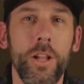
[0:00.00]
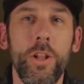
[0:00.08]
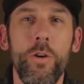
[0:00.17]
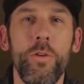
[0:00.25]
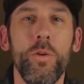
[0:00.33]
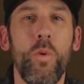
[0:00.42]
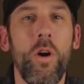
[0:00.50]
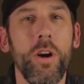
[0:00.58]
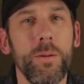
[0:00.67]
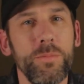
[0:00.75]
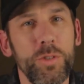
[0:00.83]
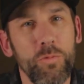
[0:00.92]
Hello and
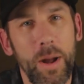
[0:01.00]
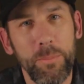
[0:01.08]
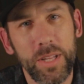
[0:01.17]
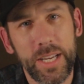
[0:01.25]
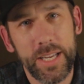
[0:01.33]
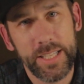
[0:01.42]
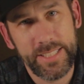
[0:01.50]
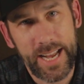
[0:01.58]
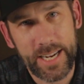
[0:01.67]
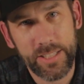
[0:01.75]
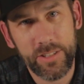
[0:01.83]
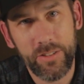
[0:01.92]
welcome to Replica
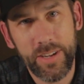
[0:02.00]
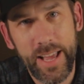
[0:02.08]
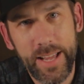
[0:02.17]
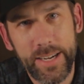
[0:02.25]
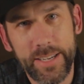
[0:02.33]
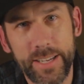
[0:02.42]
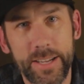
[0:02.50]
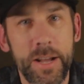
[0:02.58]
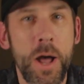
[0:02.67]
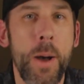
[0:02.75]
Tactical Canada.